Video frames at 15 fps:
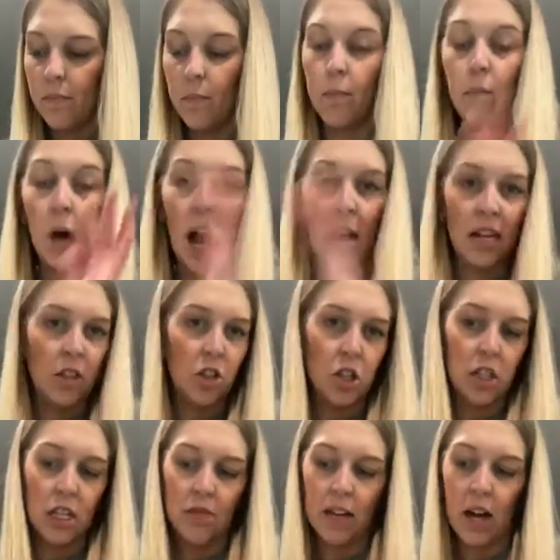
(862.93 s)
I just
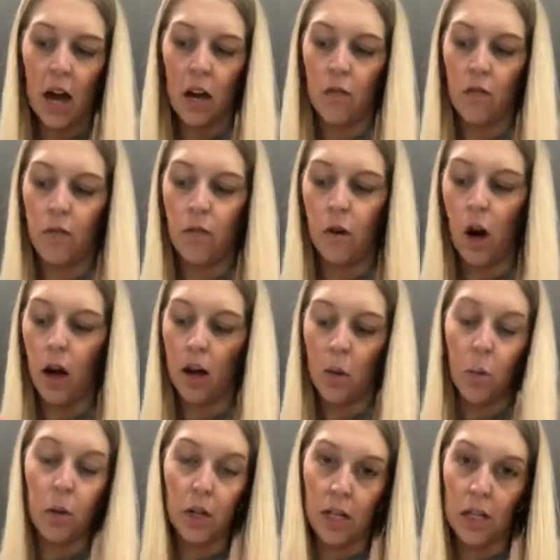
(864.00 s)
leave it kind of not
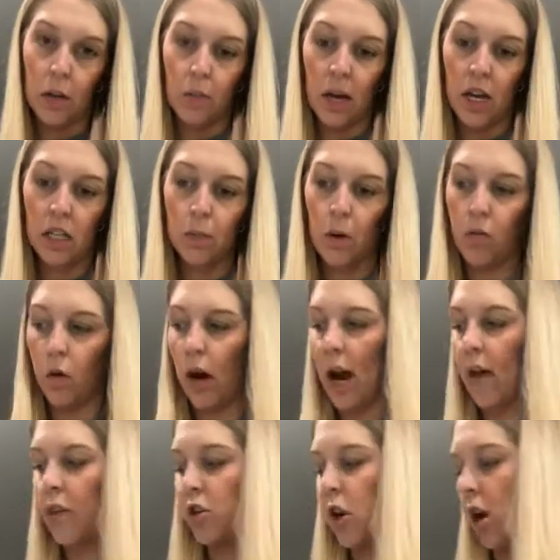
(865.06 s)
completely mixed before I add
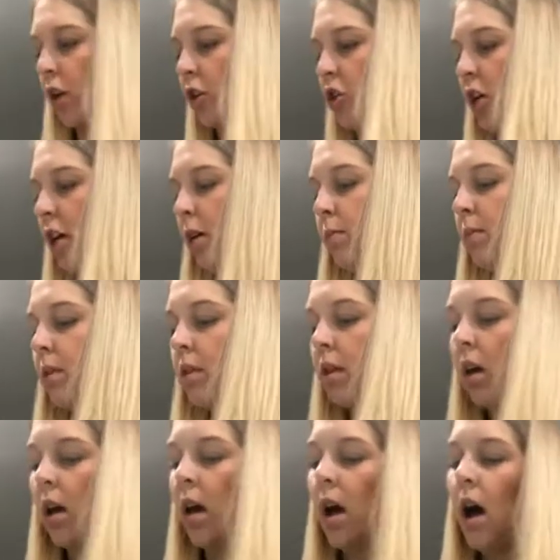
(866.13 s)
the chocolate chips.
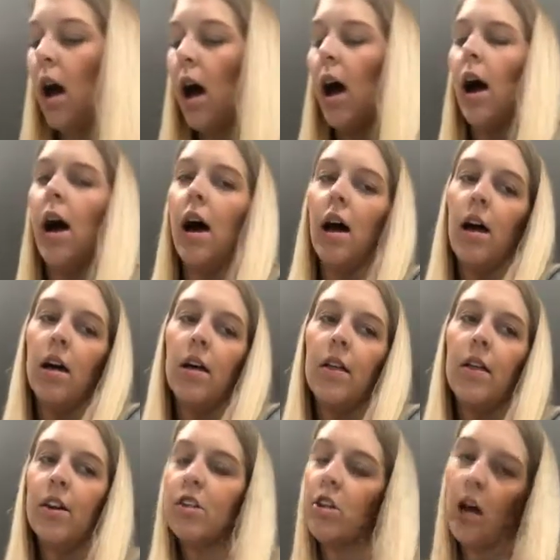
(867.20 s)

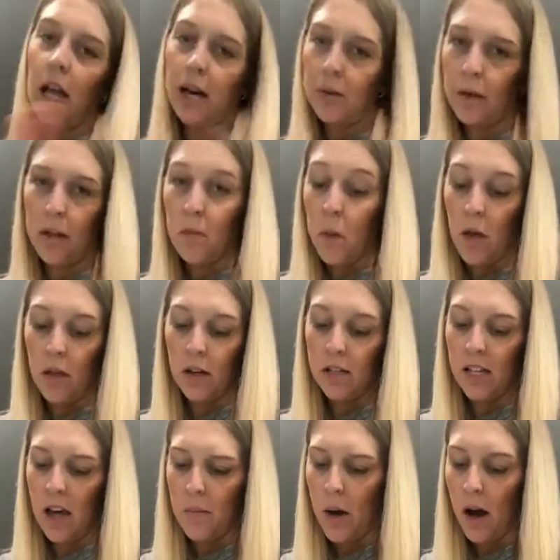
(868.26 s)
There's not like really a method to
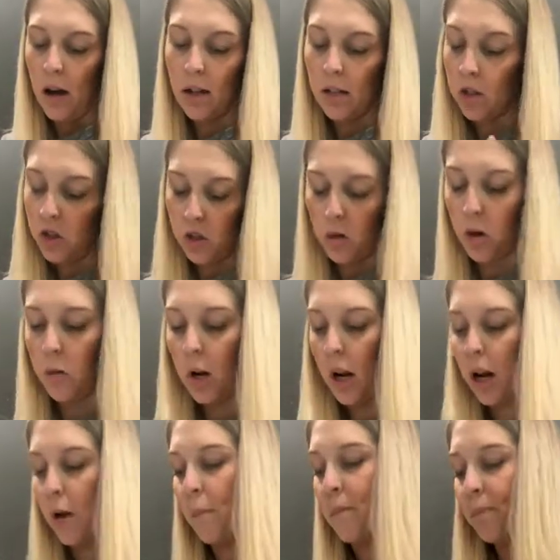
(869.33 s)
that madness. It's just sort of what I
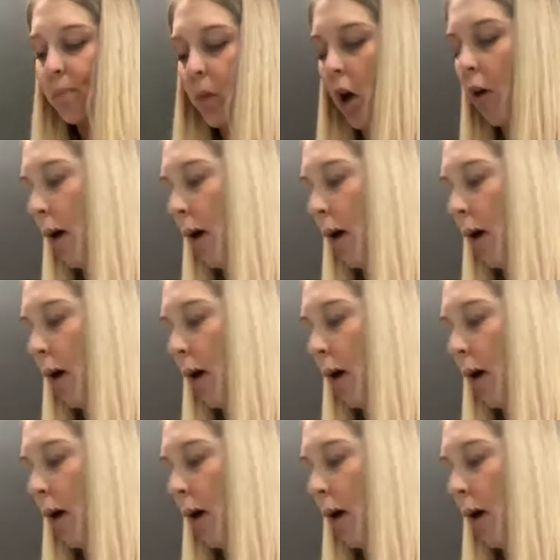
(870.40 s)
do. Okay.